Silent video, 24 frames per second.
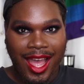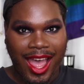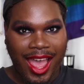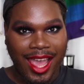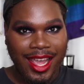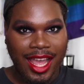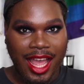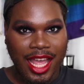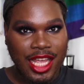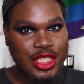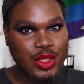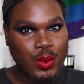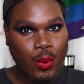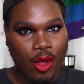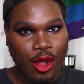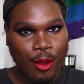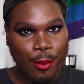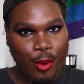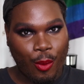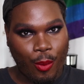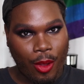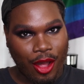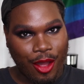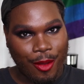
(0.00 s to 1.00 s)
guys,
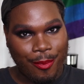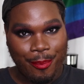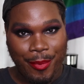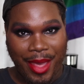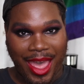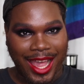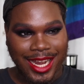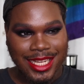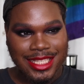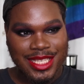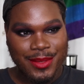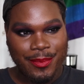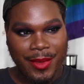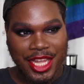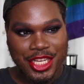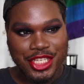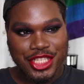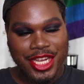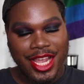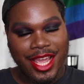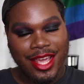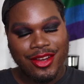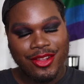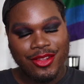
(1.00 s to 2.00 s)
welcome and welcome back to my
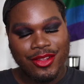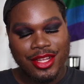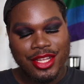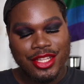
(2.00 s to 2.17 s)
channel.